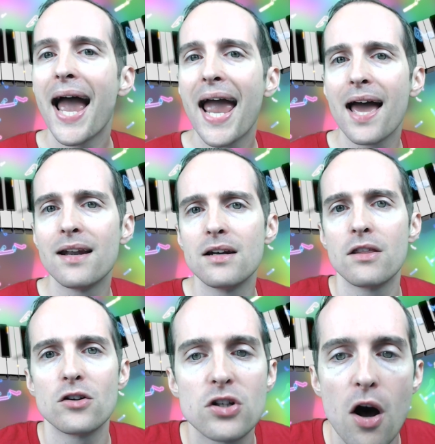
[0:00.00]
and
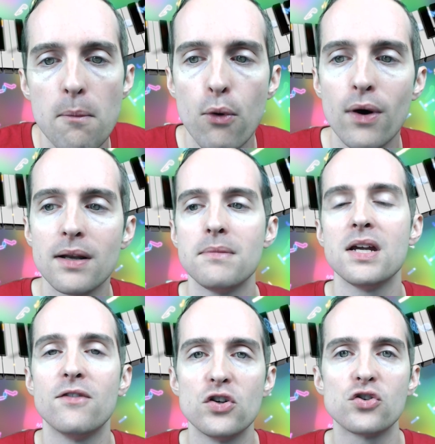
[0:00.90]
there's no point in
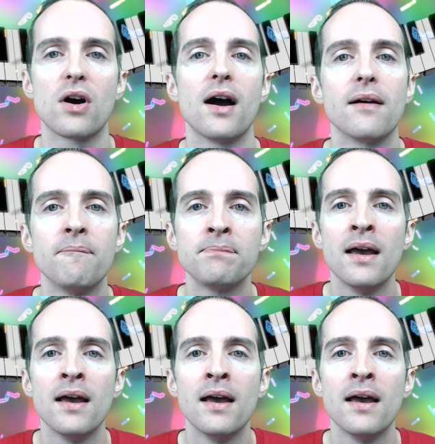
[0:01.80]
me even trying.